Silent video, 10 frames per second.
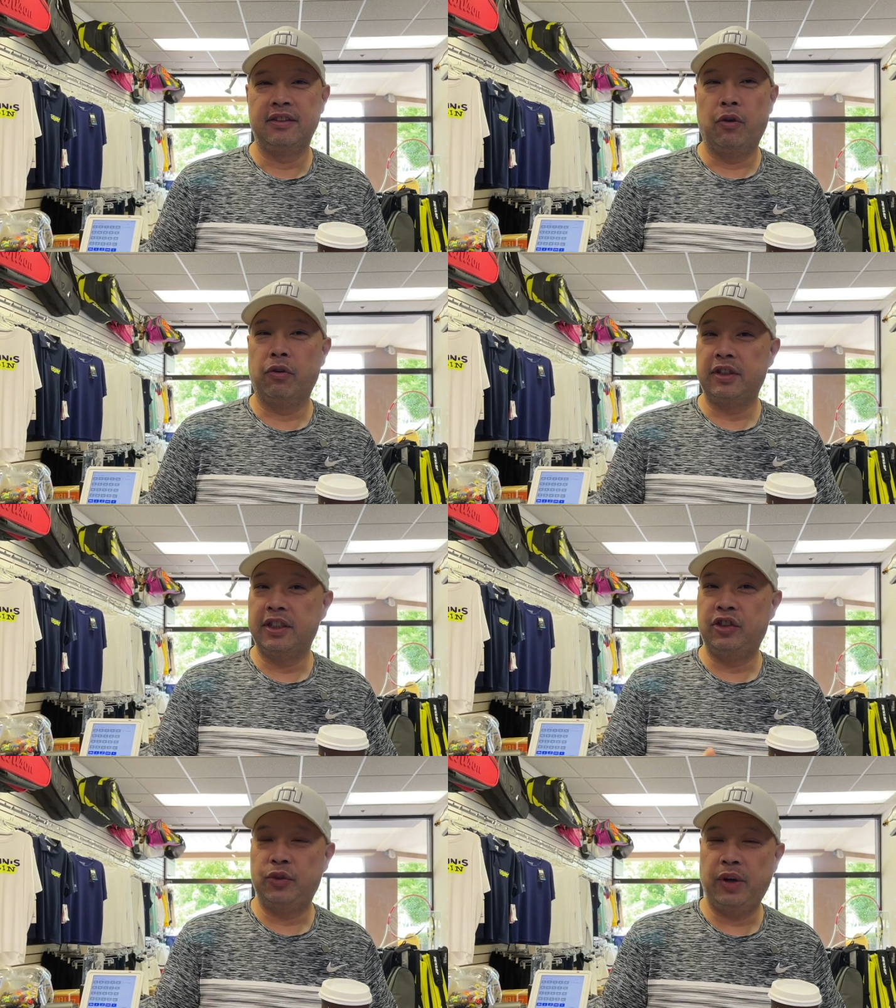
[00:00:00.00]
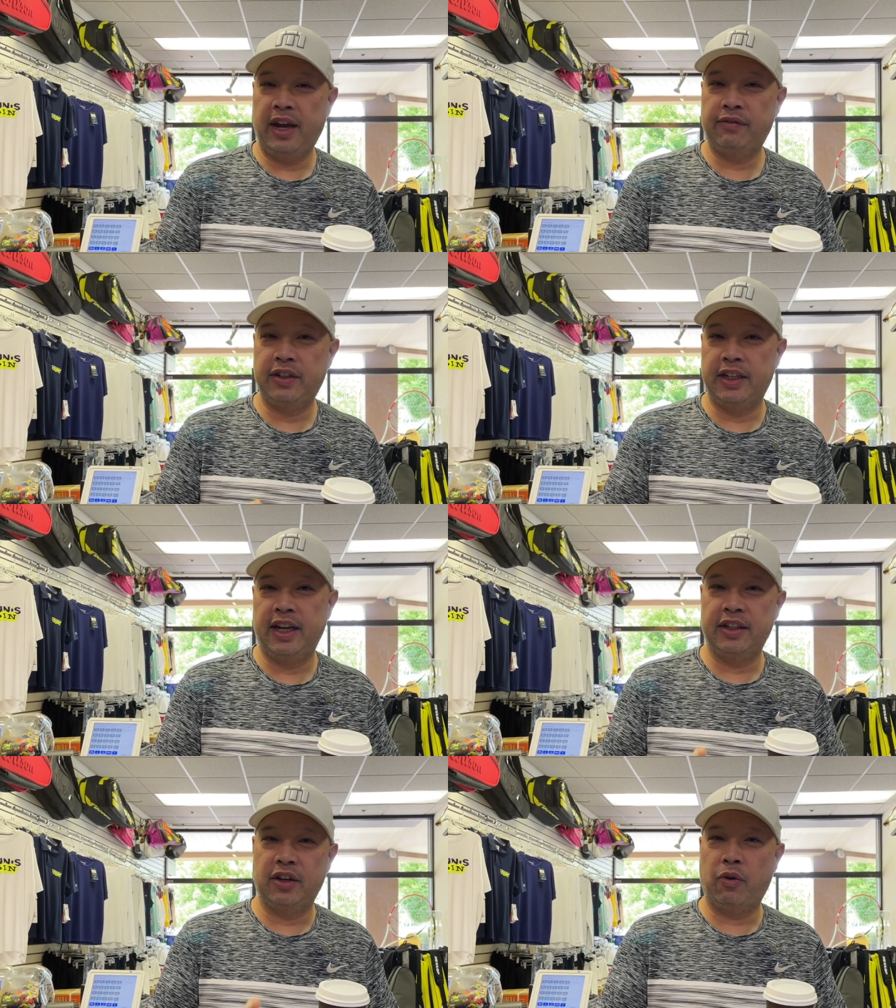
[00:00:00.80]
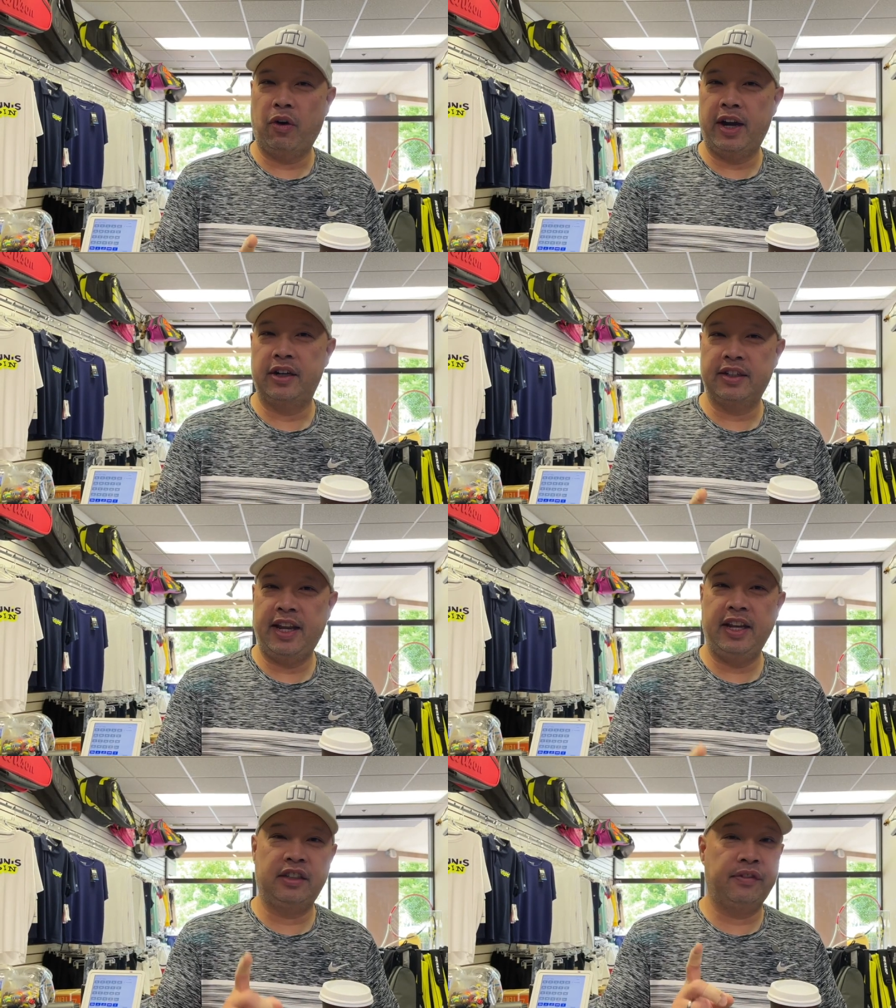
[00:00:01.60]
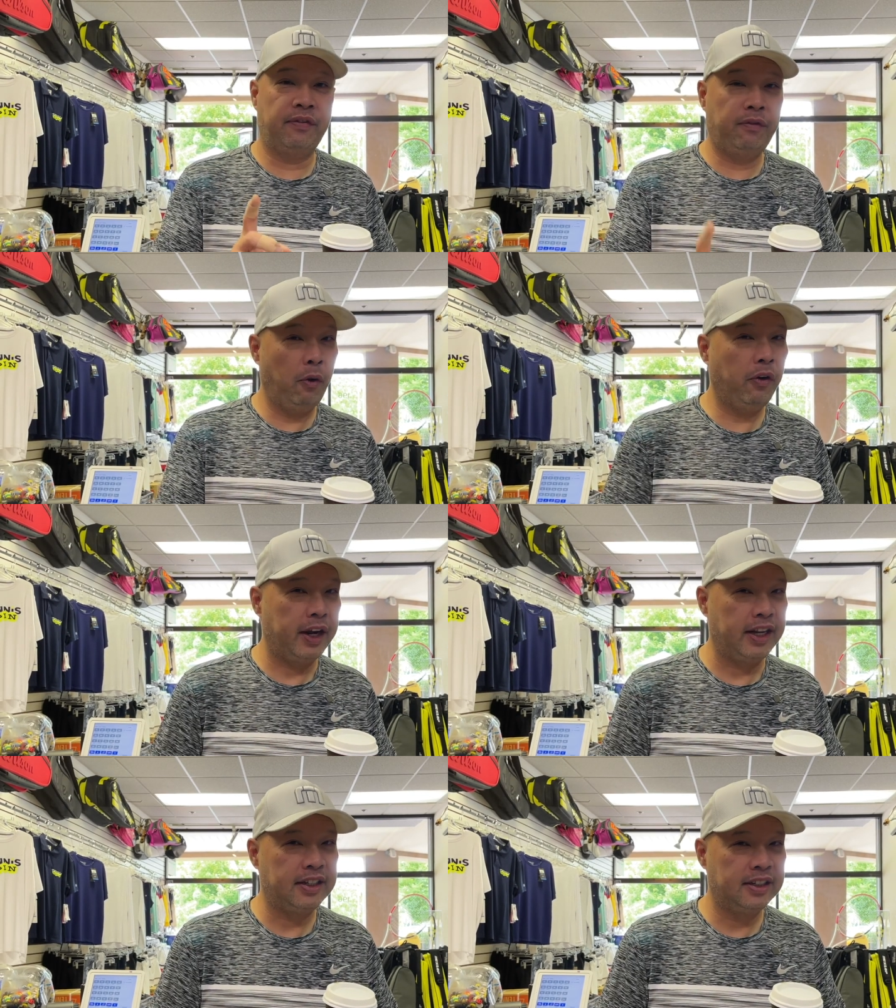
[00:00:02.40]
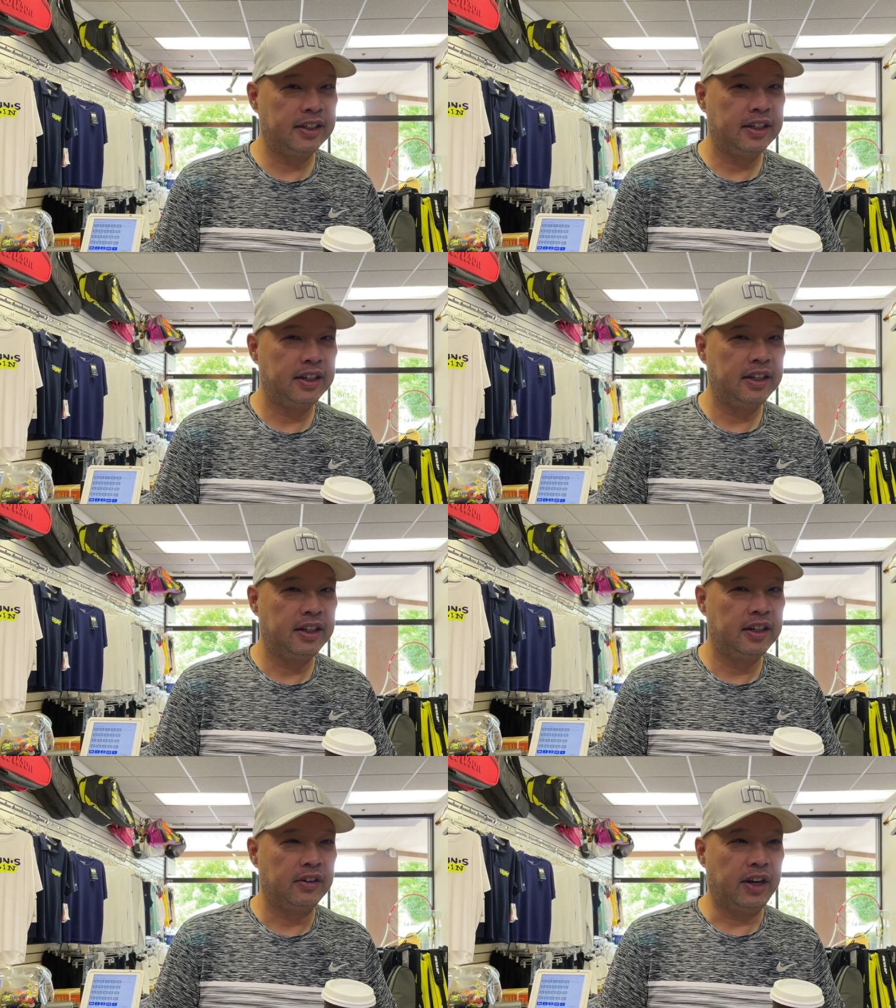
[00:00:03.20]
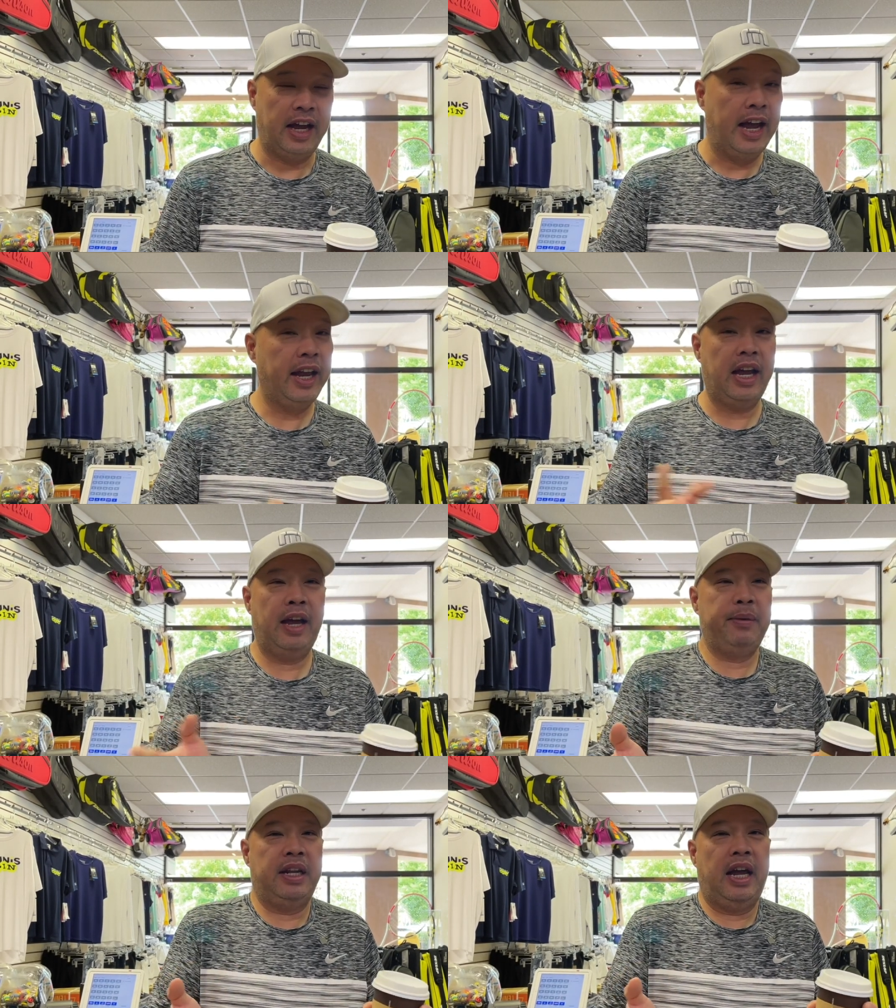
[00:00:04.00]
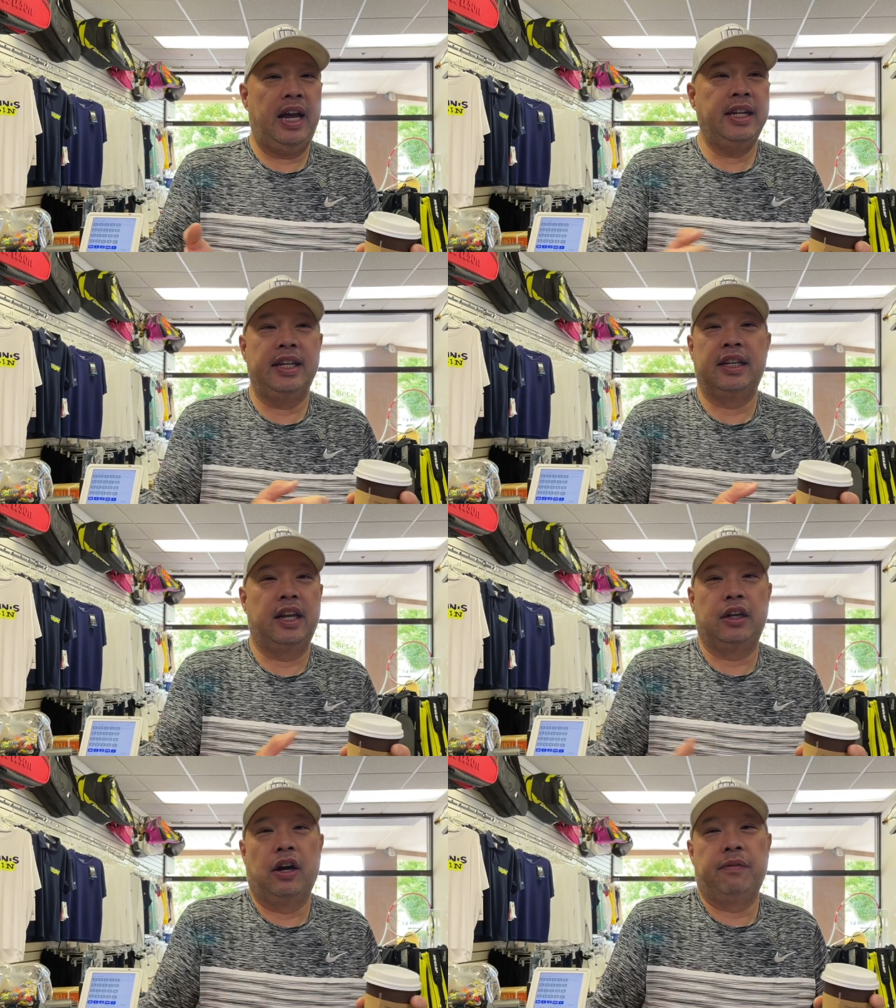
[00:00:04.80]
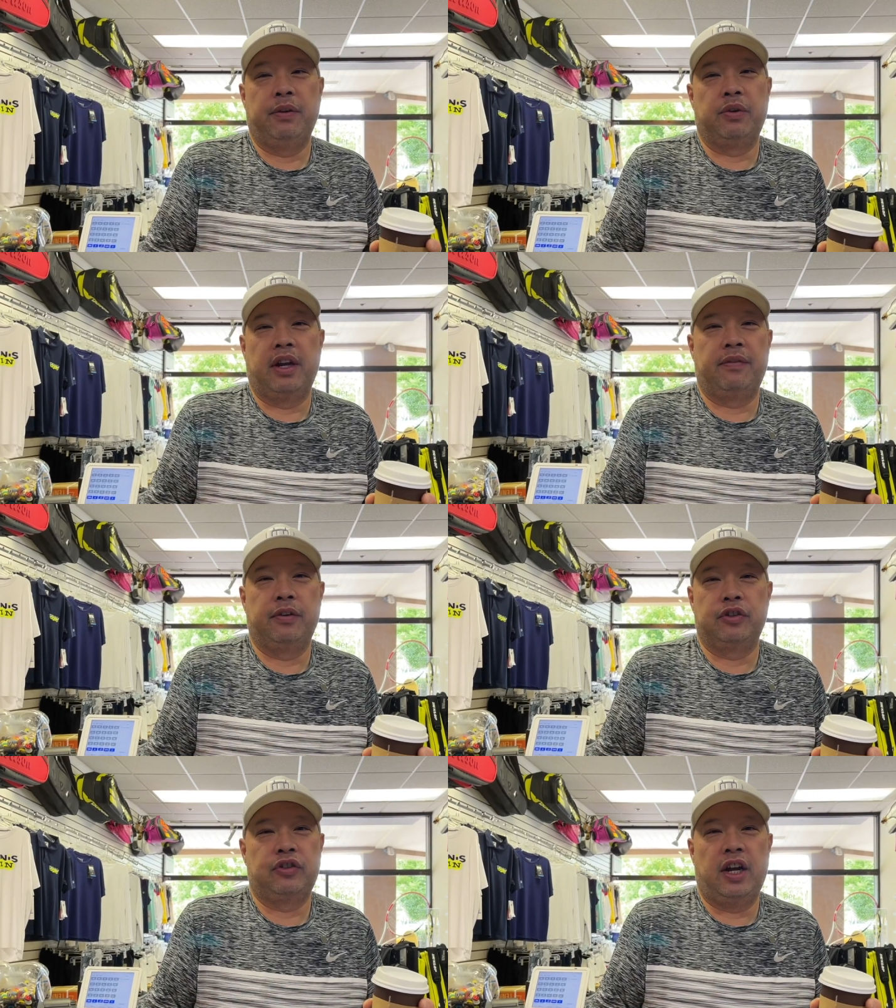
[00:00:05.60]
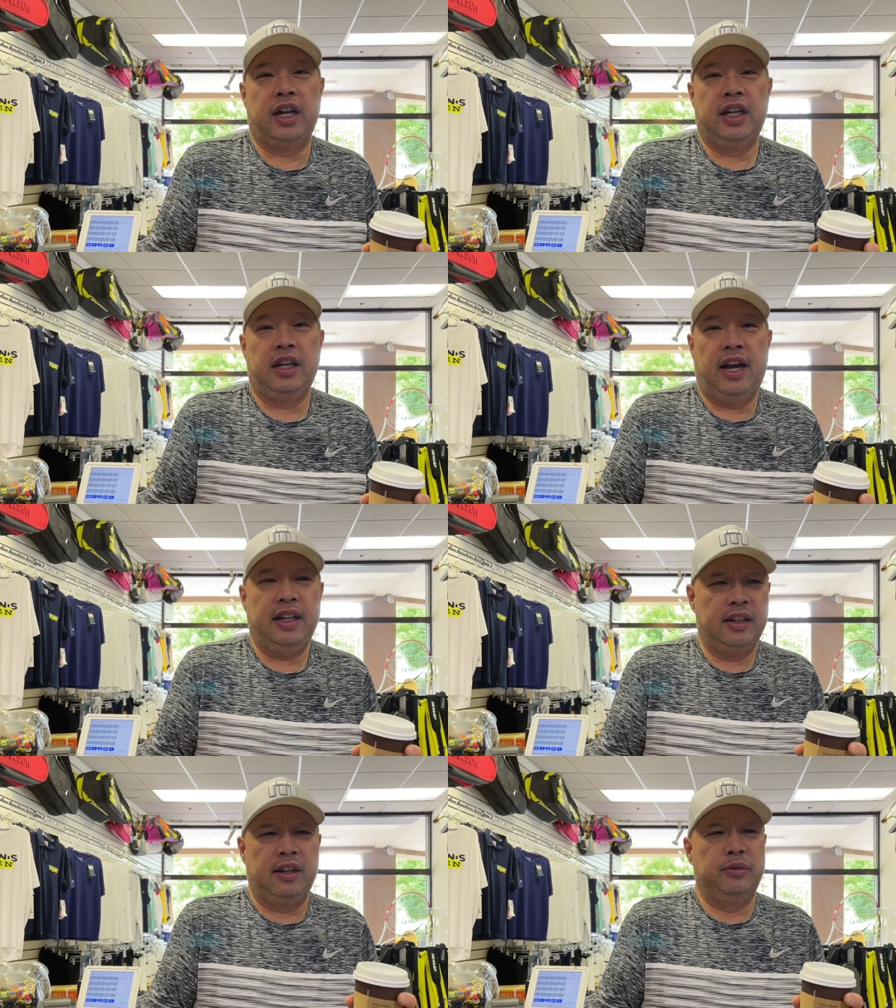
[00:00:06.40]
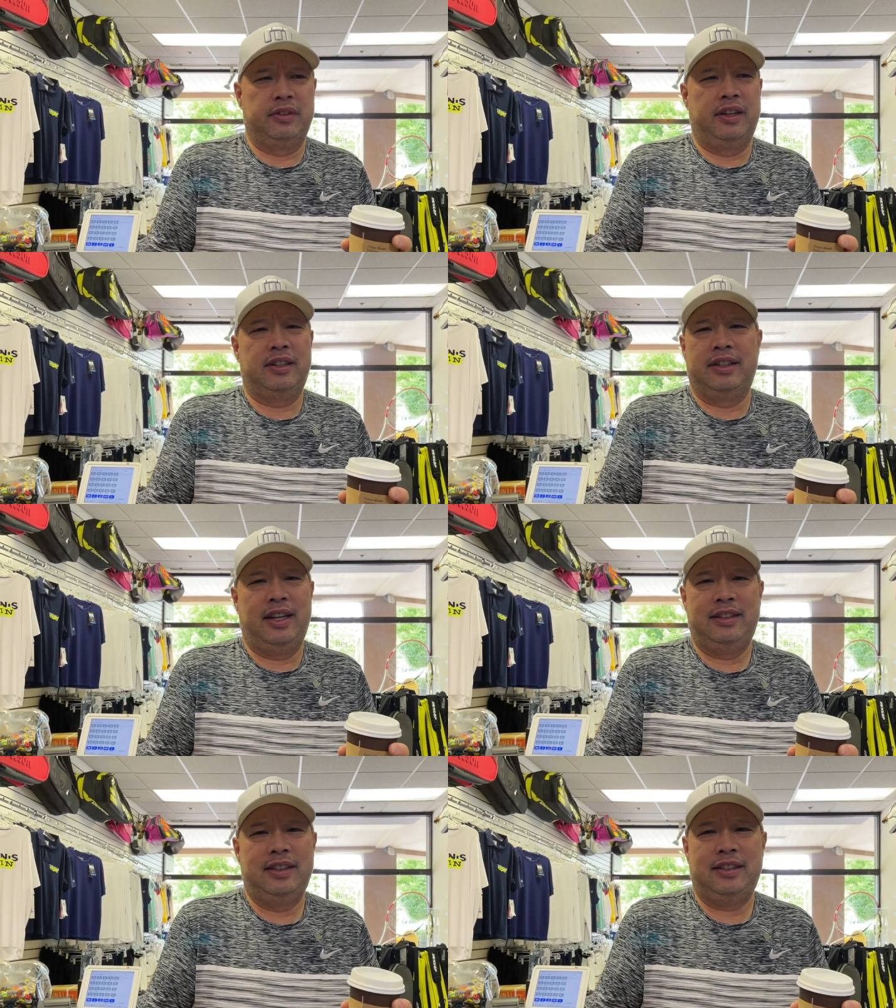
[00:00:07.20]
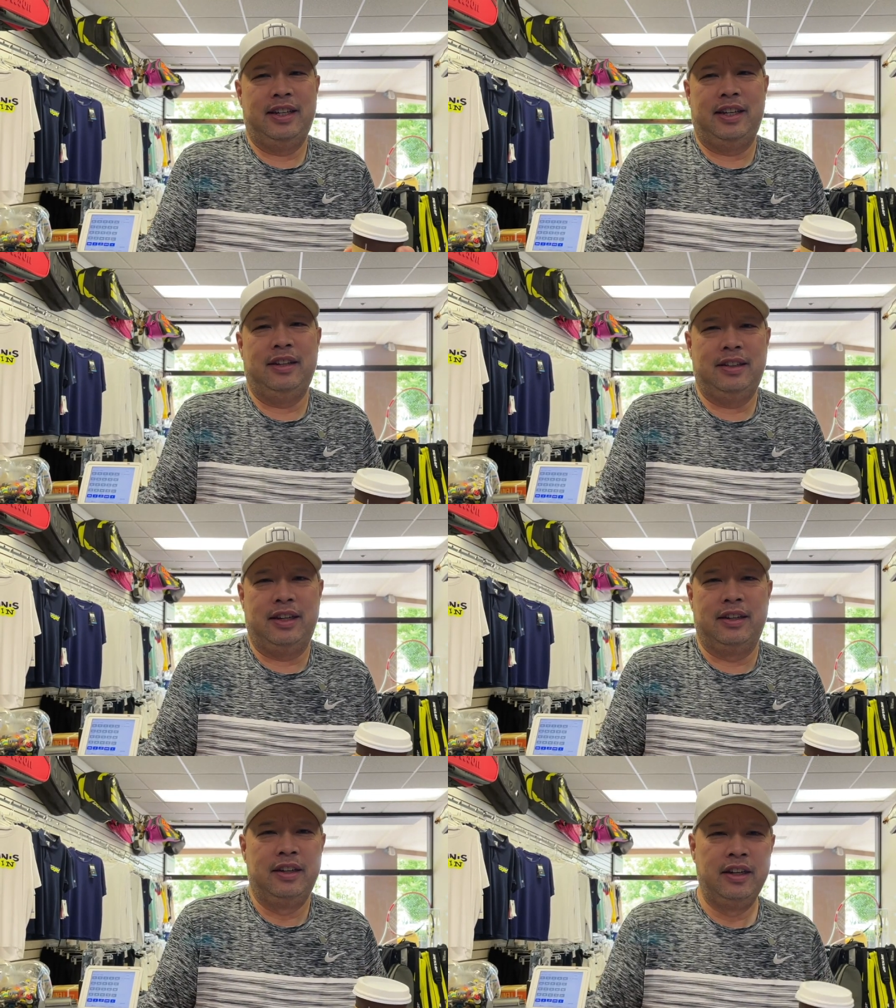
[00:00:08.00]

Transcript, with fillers: Or did you have to get an acquired taste for it? right? I, I mean, I didn't like coffee when I first tried it. I thought it was like the nastiest thing out there.